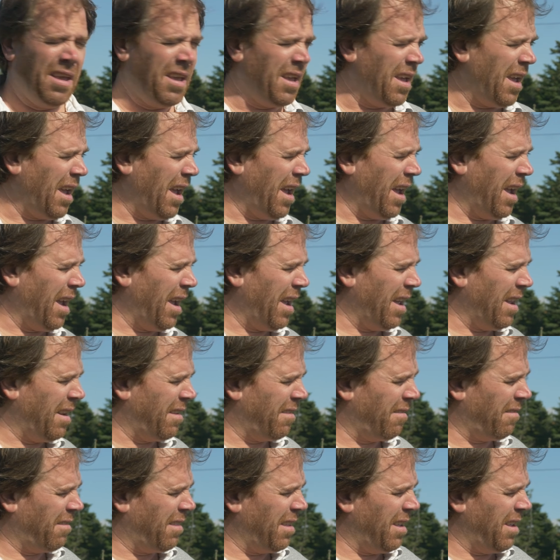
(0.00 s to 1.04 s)

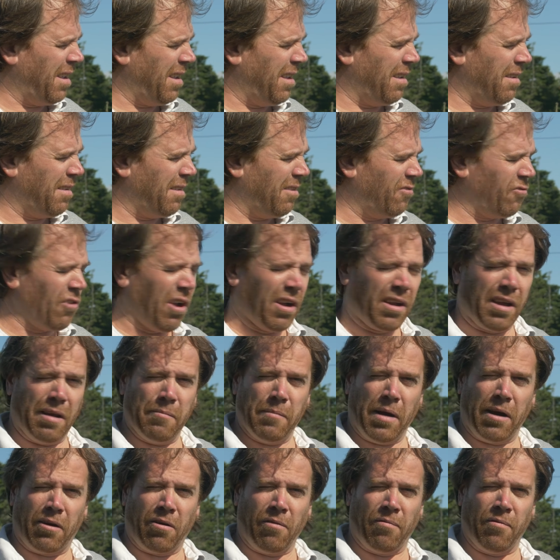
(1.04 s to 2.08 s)
and the shotgun
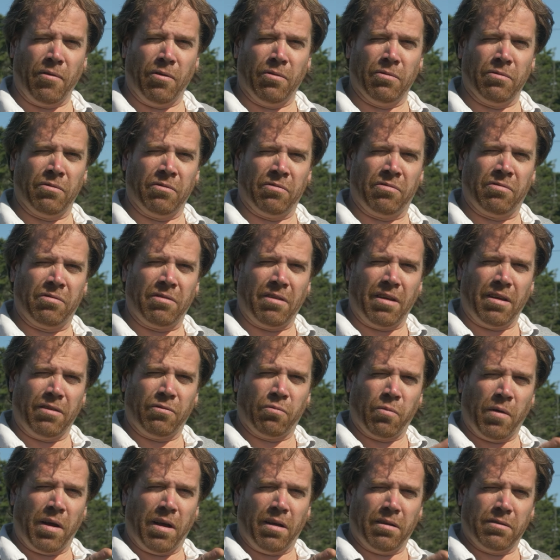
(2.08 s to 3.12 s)
microphones as
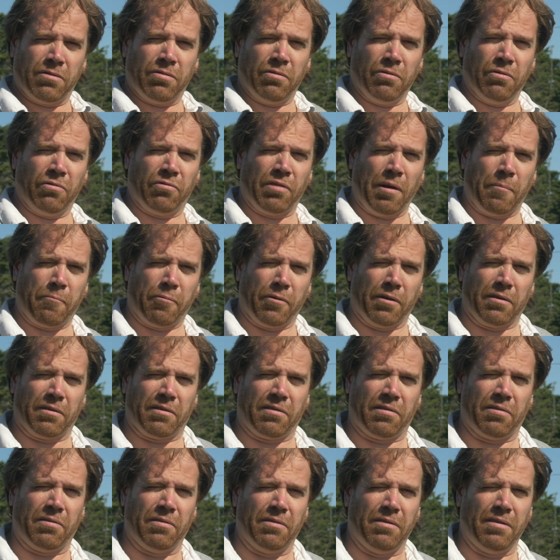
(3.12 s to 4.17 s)
well to
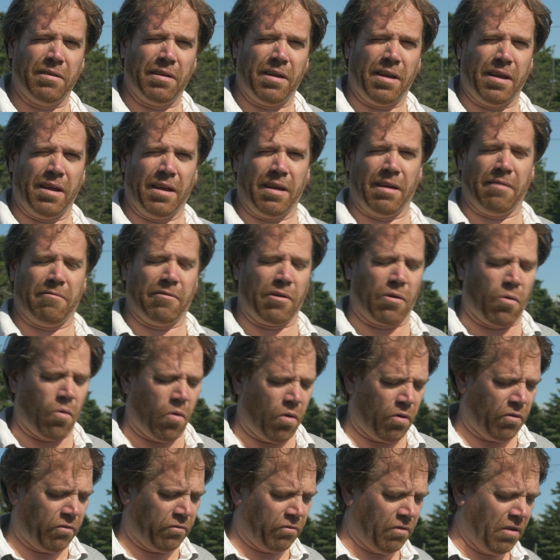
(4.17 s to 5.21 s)
separate
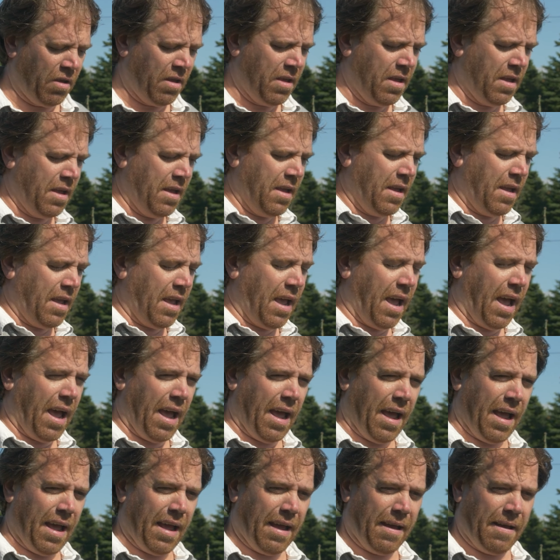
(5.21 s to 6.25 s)
recorders.
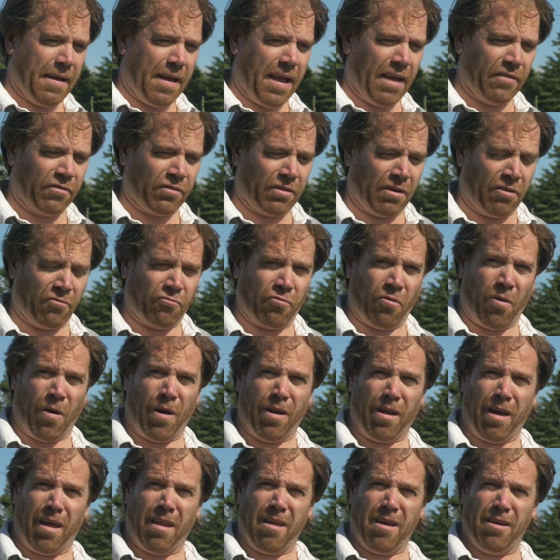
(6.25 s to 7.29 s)
As a
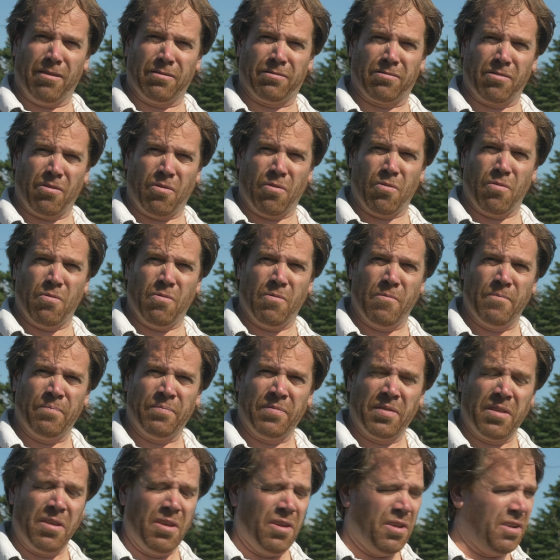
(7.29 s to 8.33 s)
control, I'll also
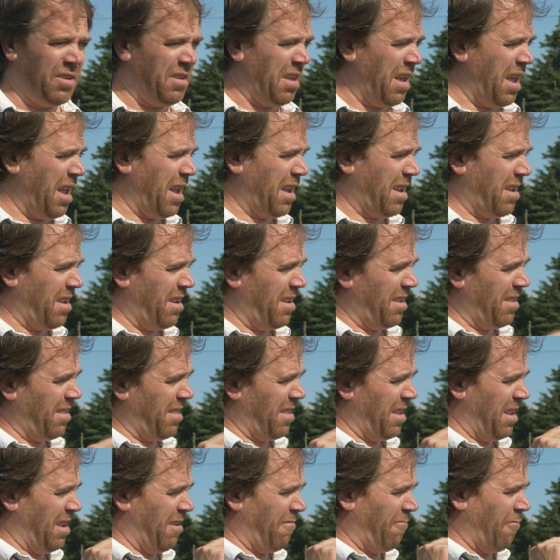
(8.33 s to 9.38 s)
take
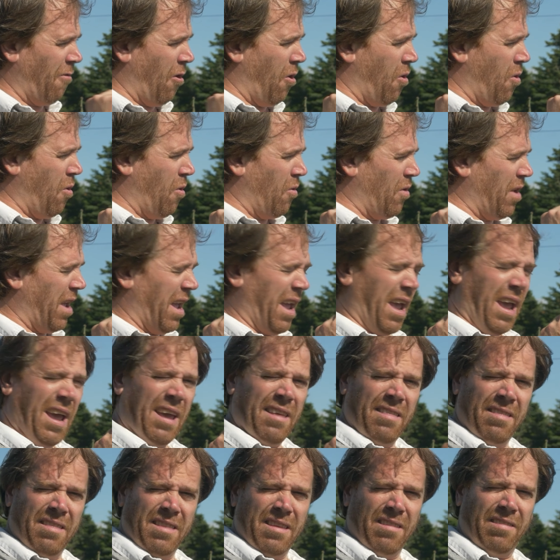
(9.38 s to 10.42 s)
the Rode
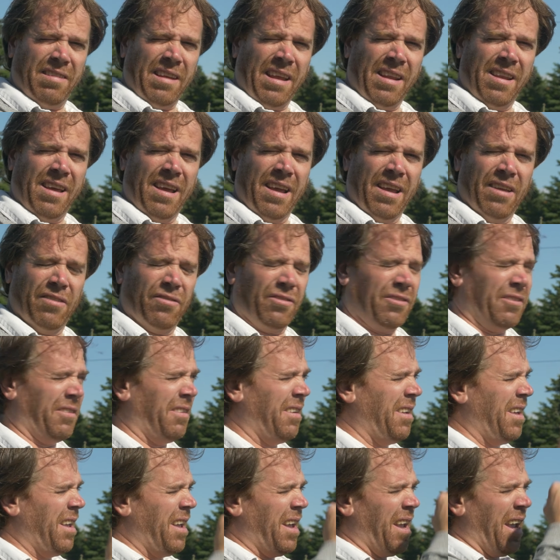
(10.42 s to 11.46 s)
and the Sennheiser
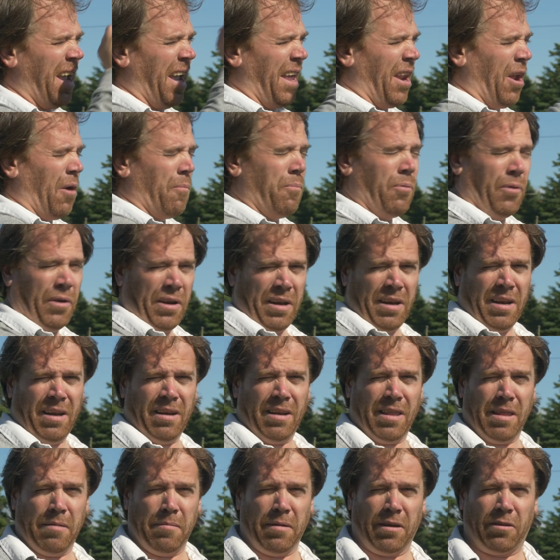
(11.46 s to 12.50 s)
and I'll put it
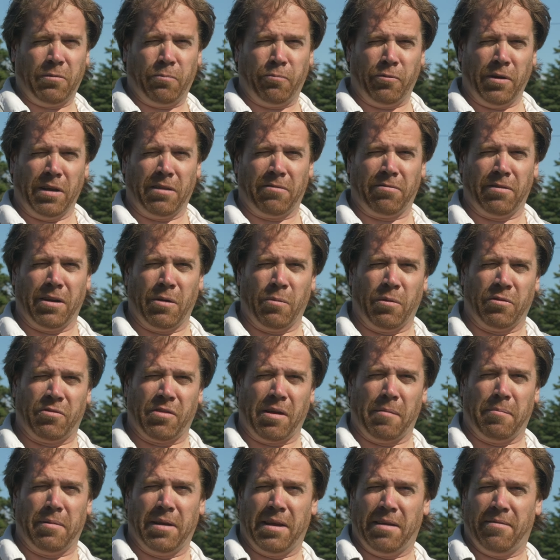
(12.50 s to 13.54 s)
into the MixPre 3, which
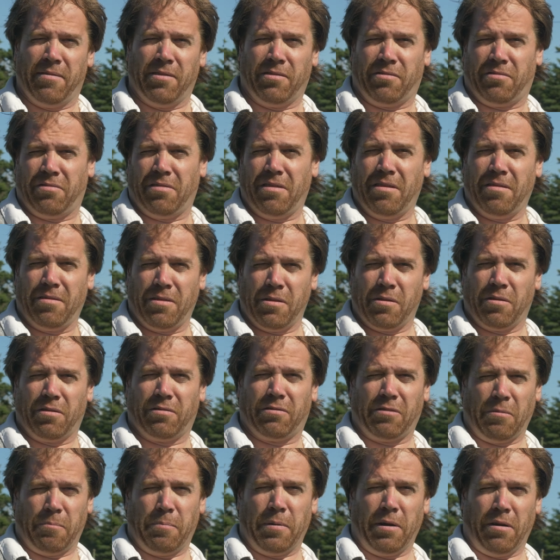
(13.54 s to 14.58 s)
I believe is the
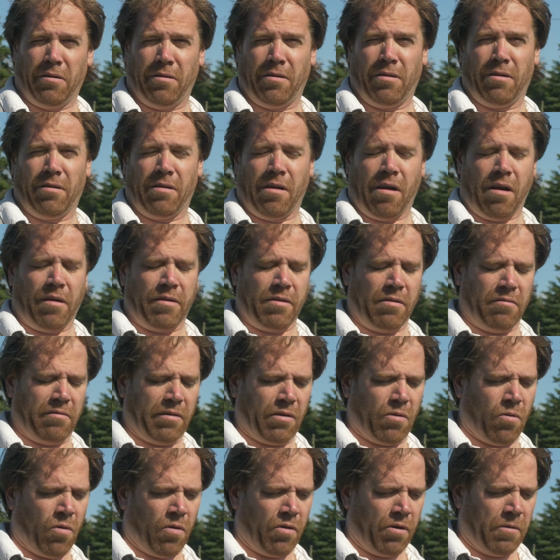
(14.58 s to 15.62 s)
superior audio
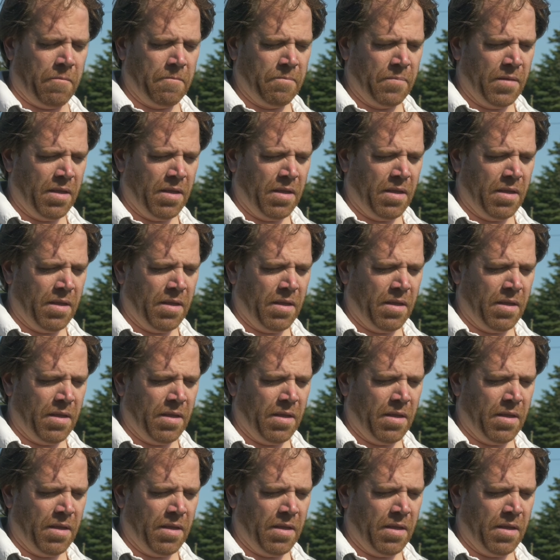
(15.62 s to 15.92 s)
recorder.